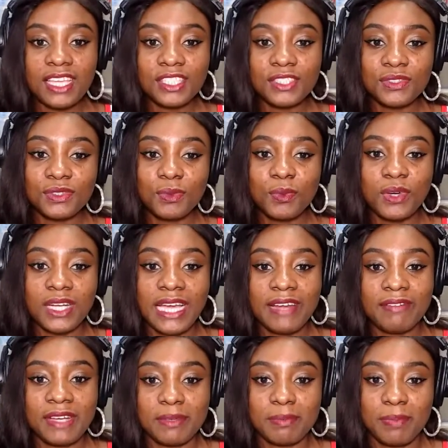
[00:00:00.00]
The one
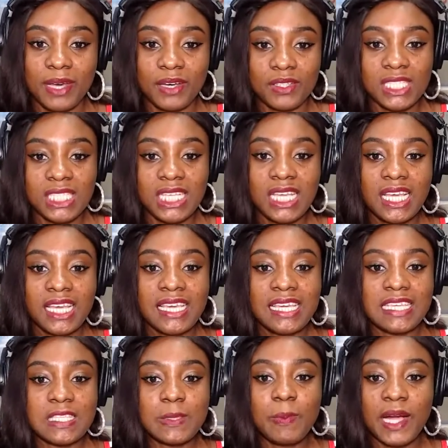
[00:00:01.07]
I read about
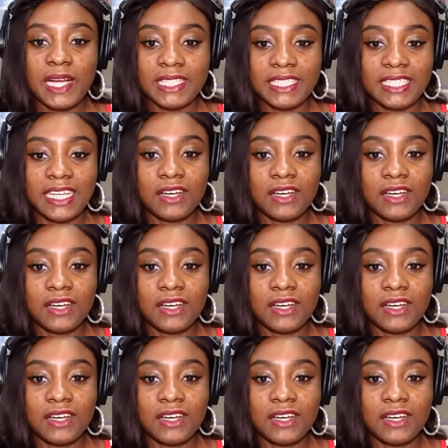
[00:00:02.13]
his partner